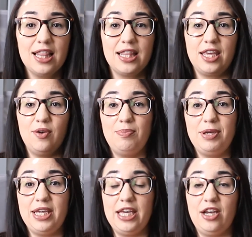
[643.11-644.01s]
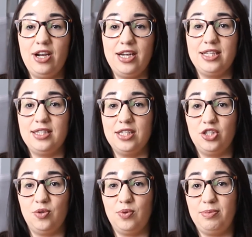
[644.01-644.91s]
Like he would be here and his
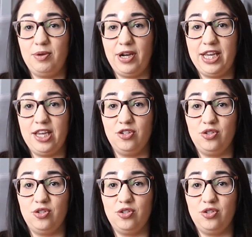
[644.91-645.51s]
sister would be right here.